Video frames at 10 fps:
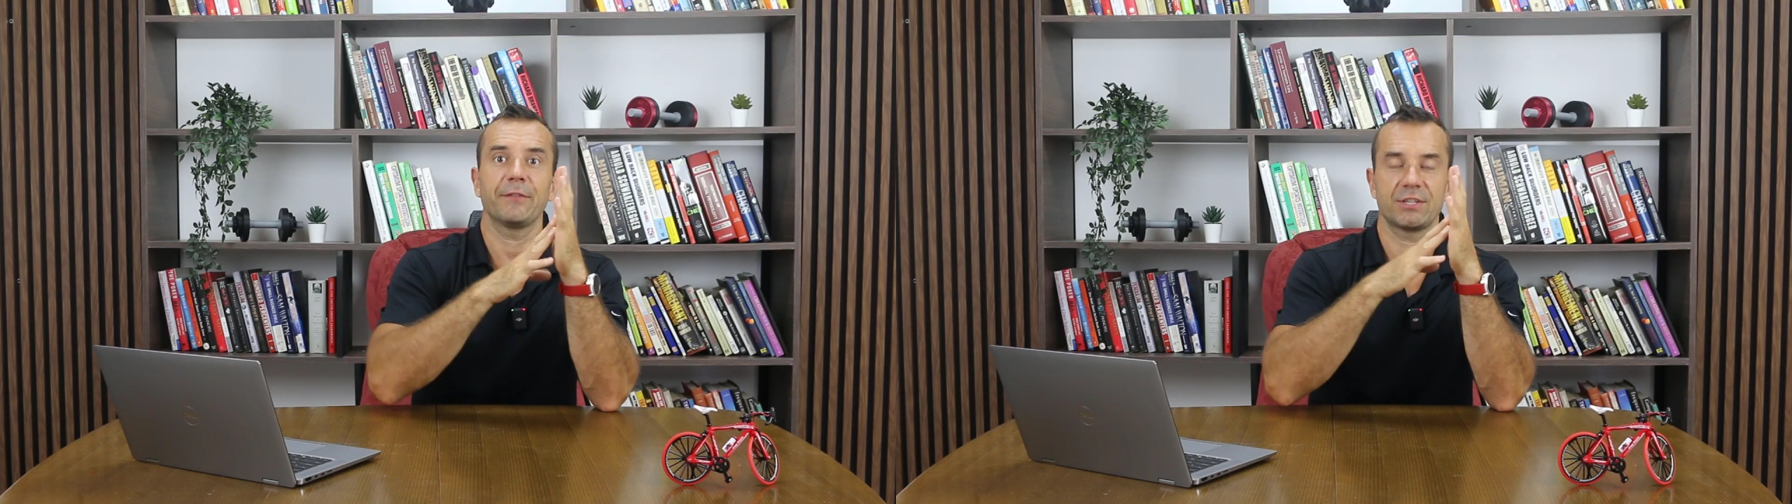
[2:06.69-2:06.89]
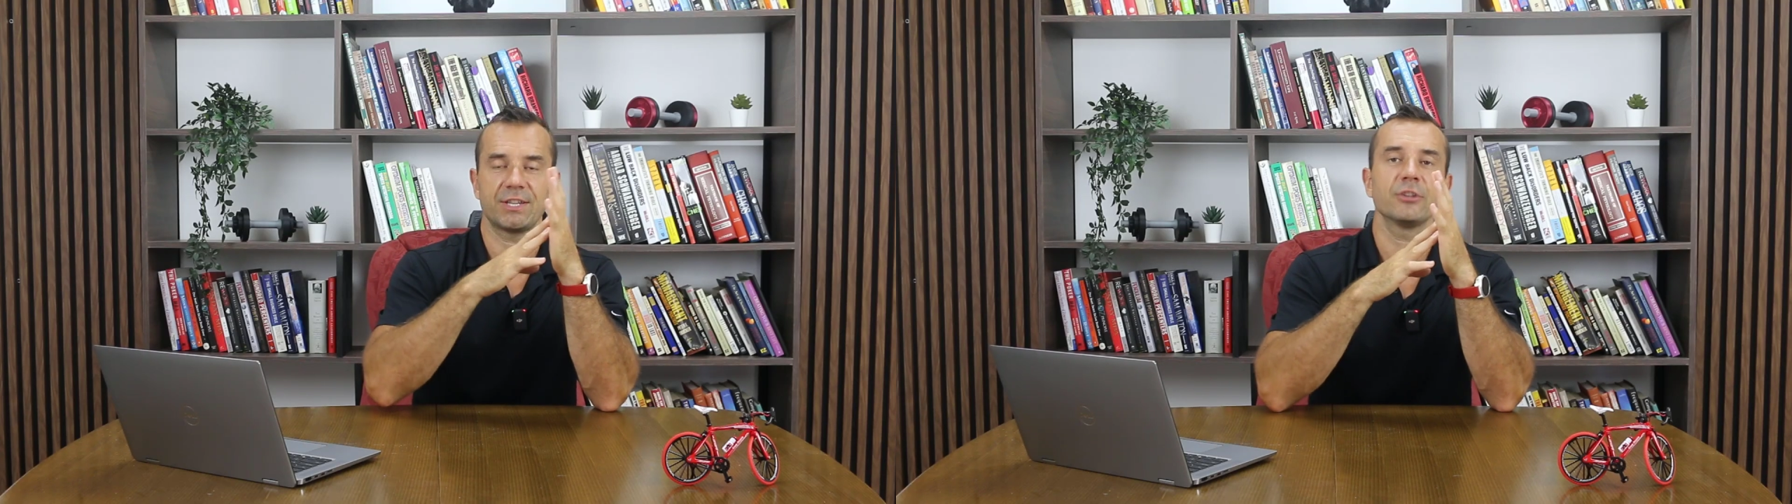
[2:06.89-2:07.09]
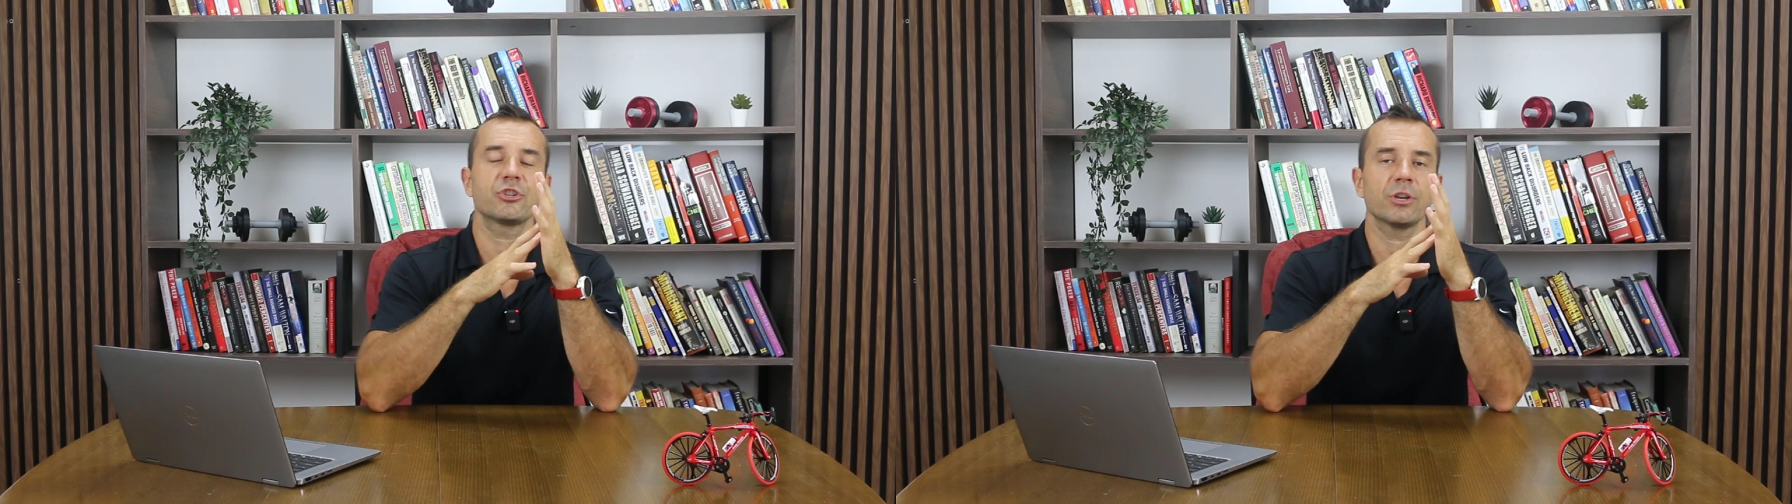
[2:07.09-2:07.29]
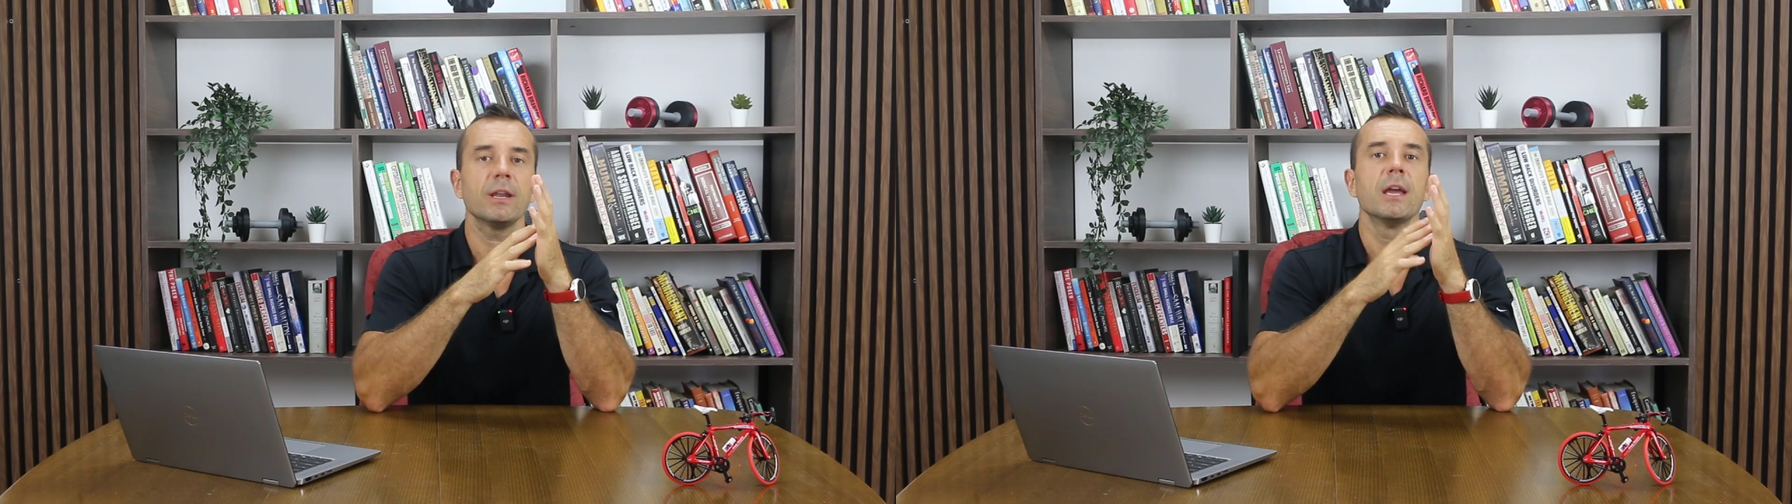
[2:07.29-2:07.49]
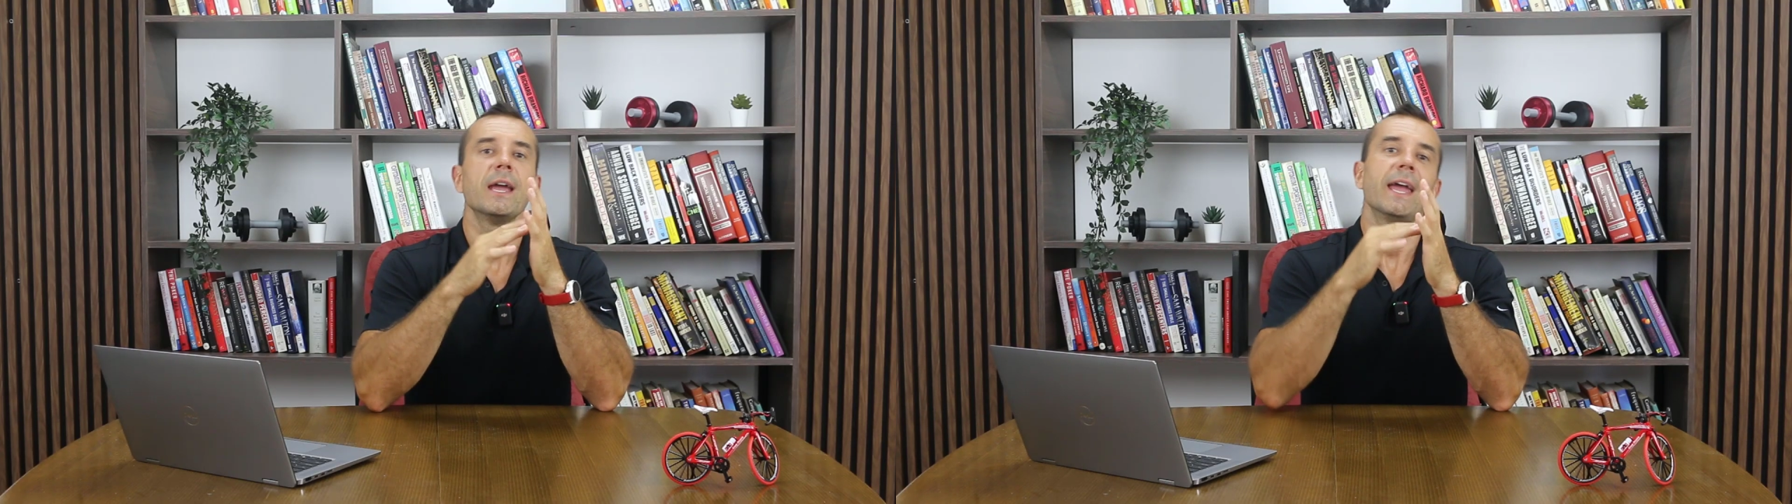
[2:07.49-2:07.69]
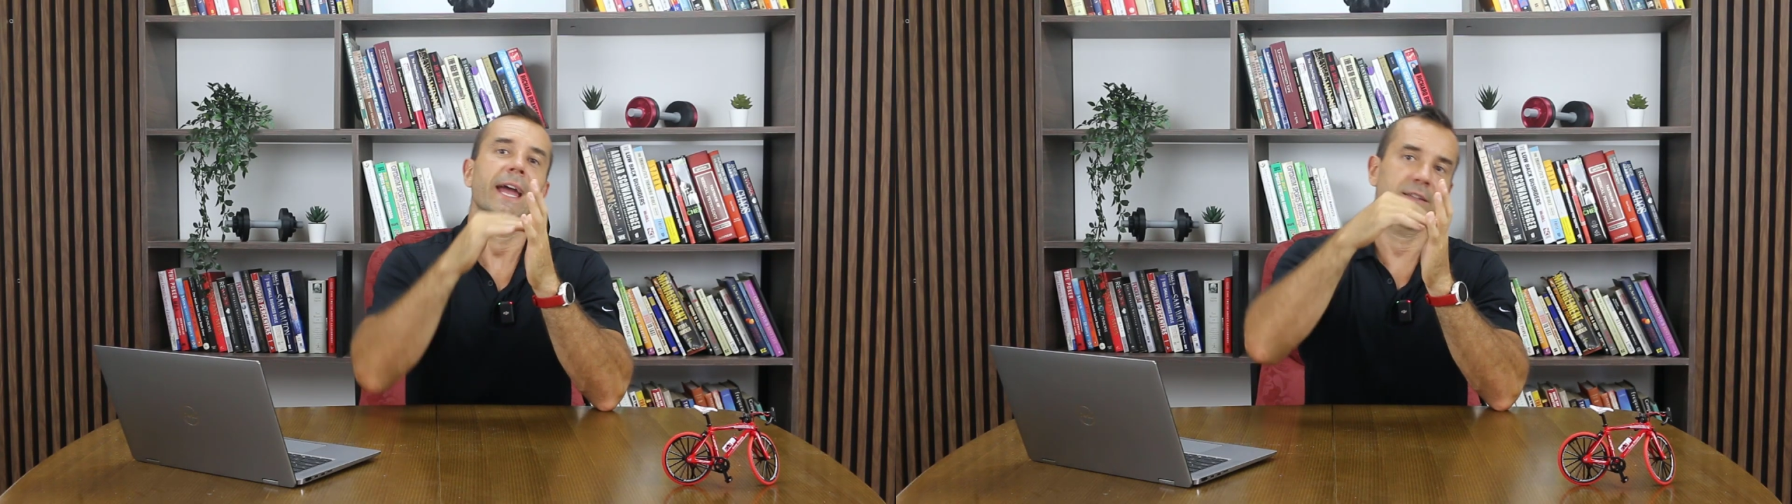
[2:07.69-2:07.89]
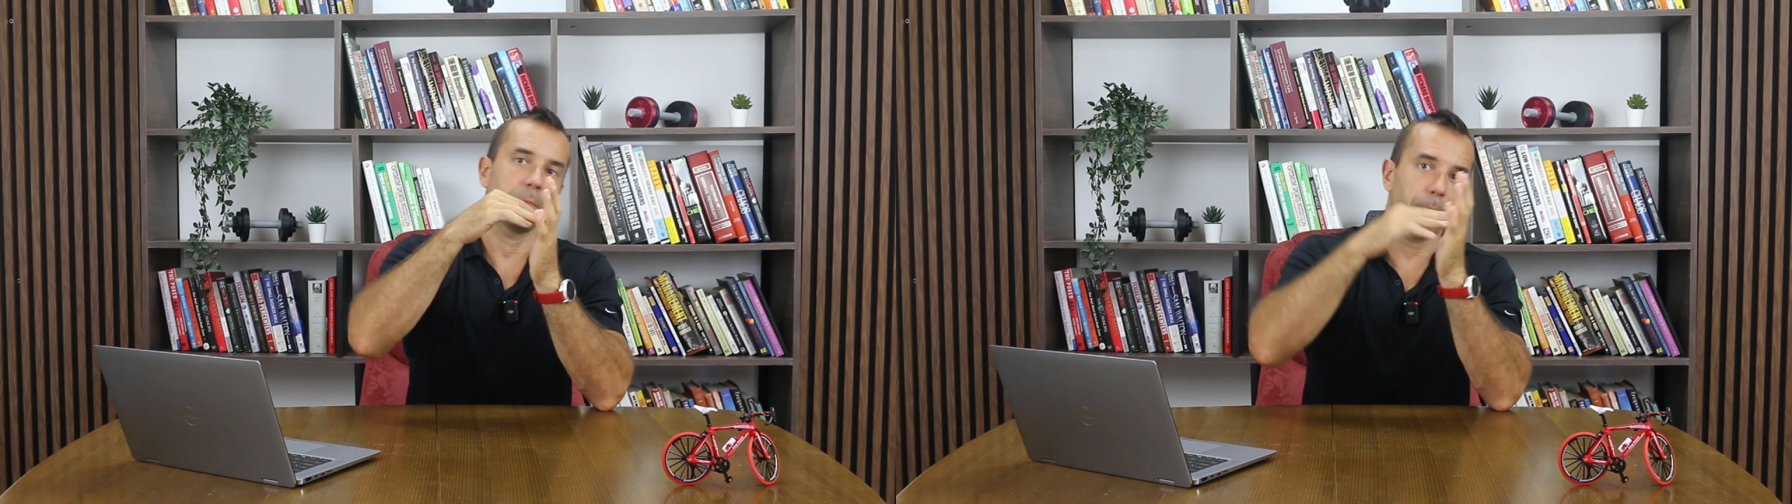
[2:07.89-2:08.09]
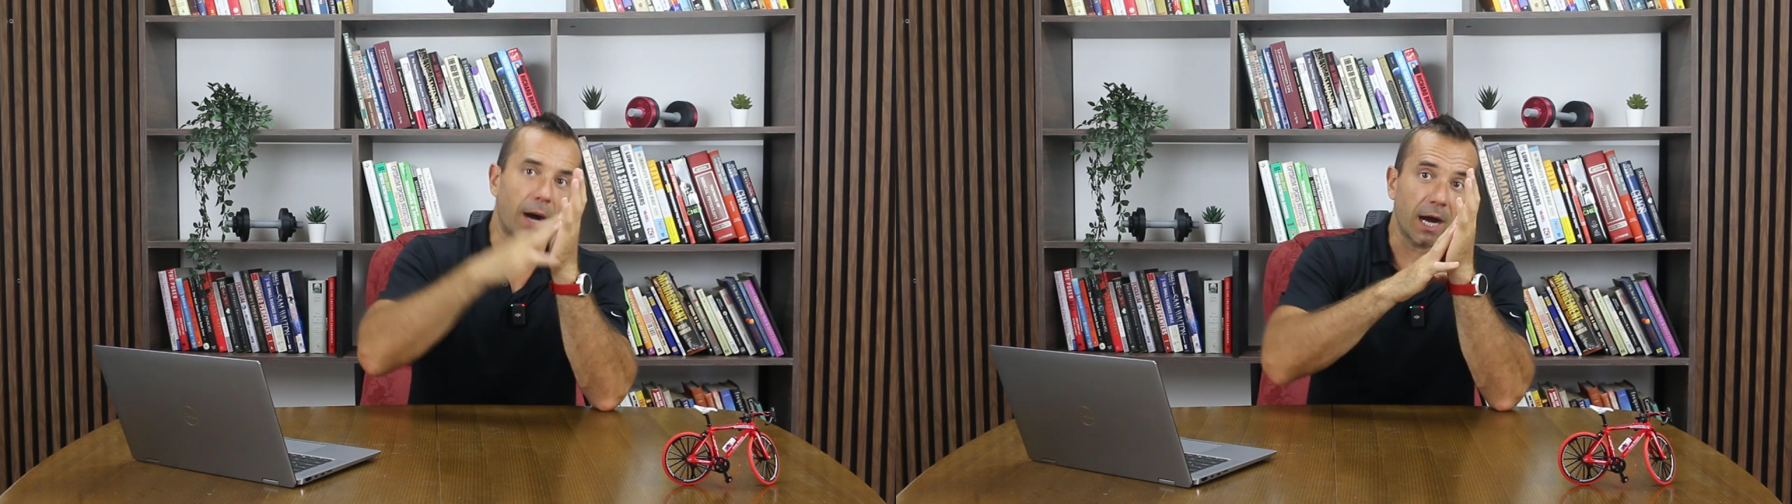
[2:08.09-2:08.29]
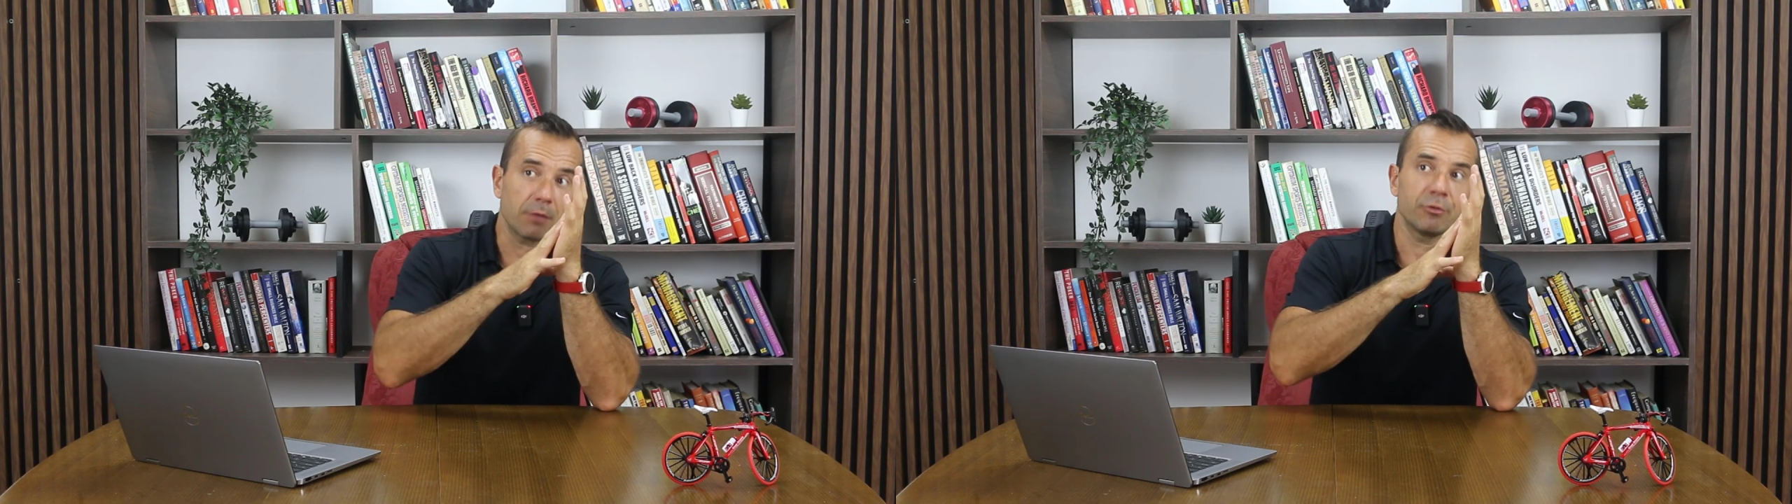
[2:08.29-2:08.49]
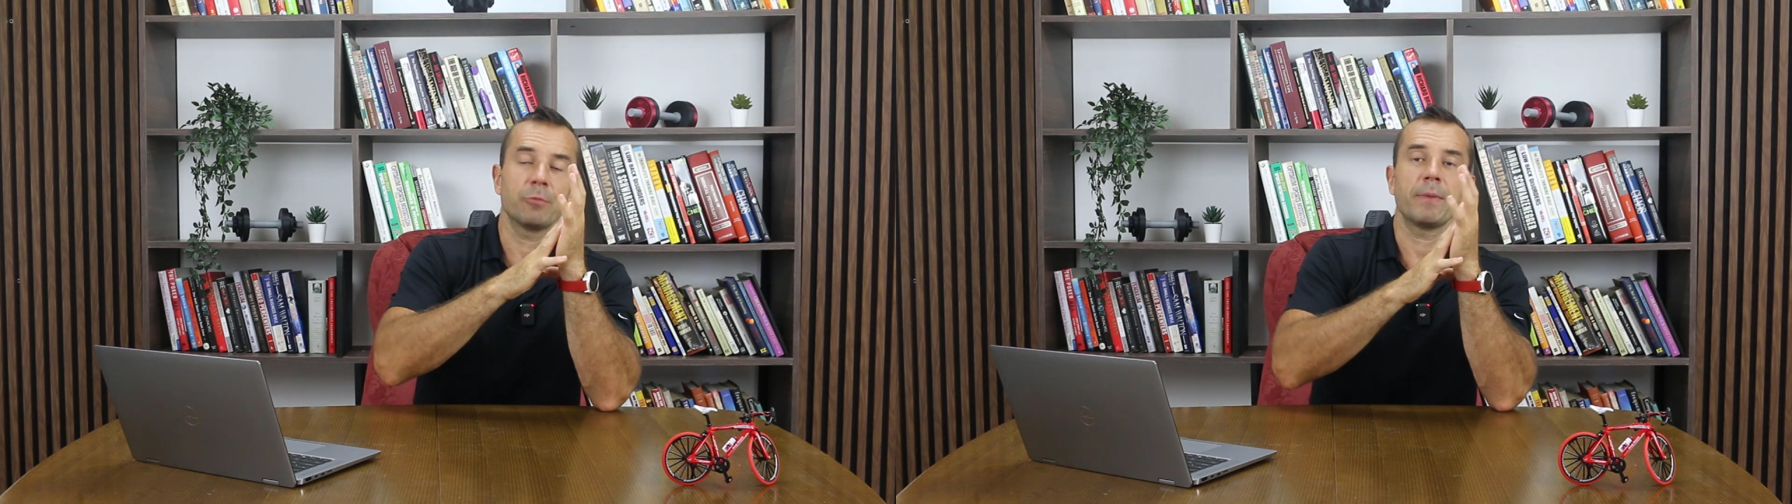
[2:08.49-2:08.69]
extension, at the
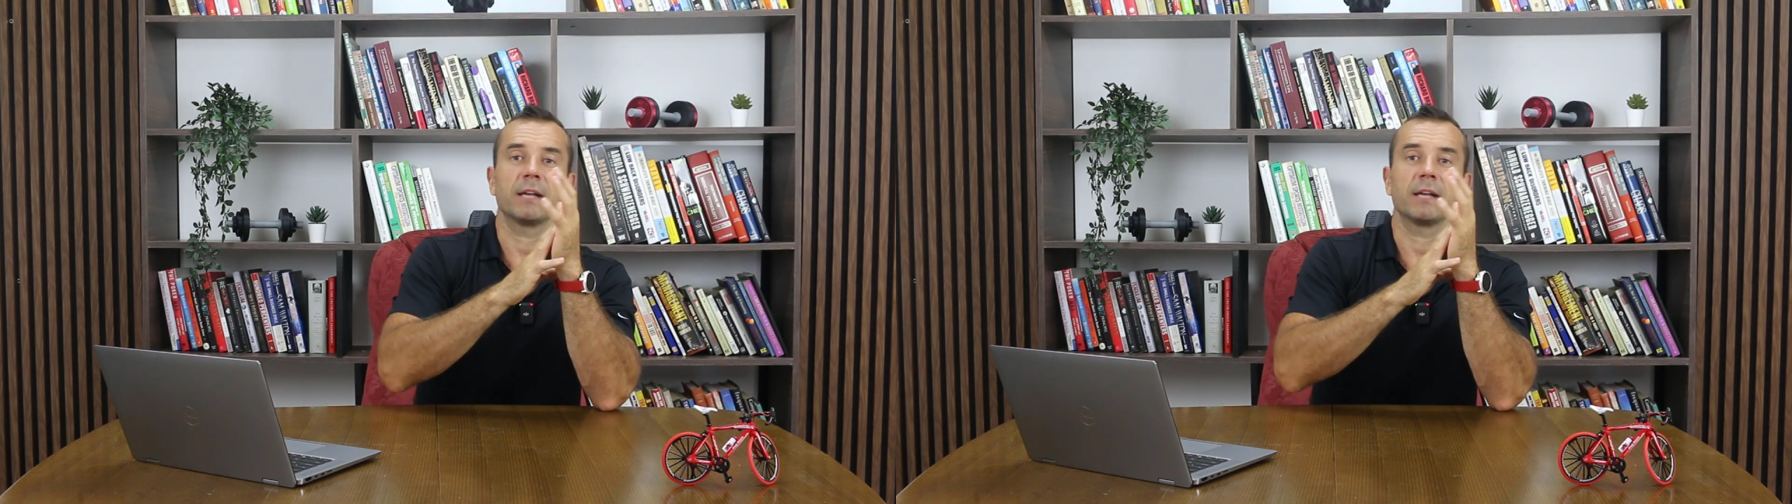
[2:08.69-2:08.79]
bottom when your